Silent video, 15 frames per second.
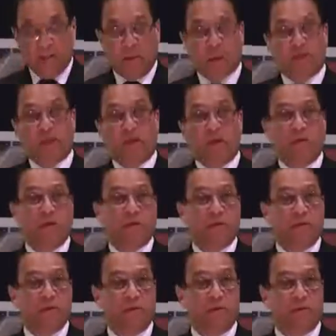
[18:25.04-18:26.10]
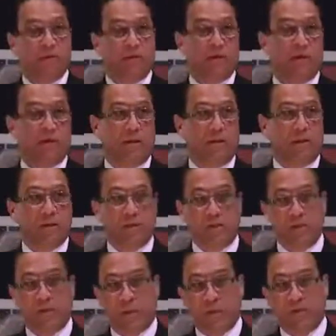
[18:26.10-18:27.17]
There was another
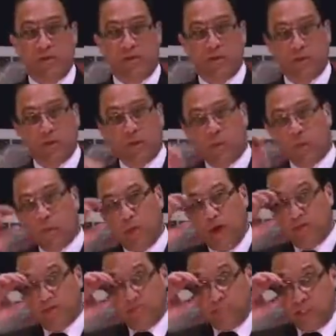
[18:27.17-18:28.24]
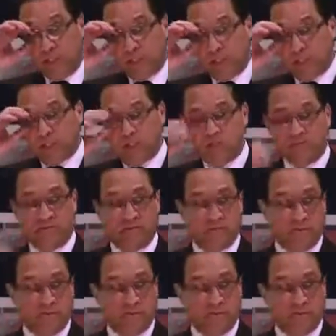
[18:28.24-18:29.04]
concern which we haven't made much of